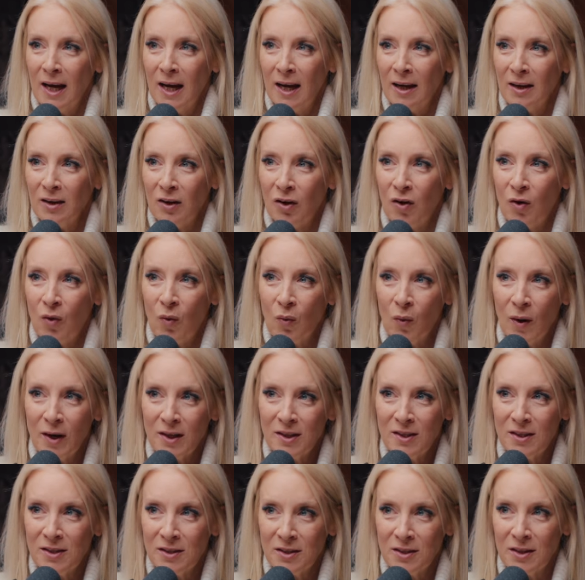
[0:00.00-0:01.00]
and
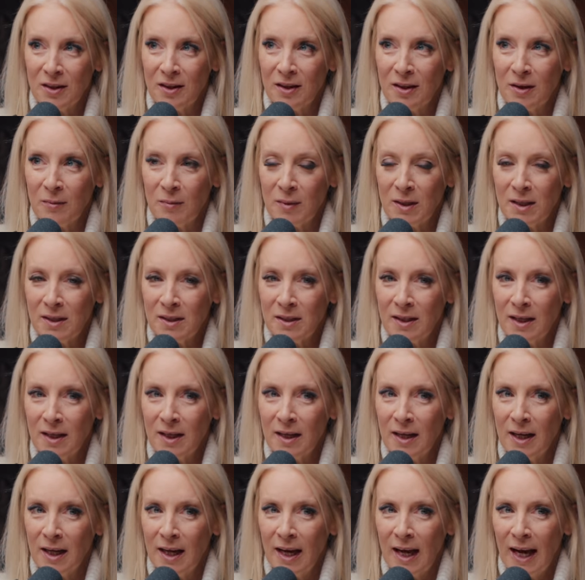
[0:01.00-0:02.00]
questioned them and said,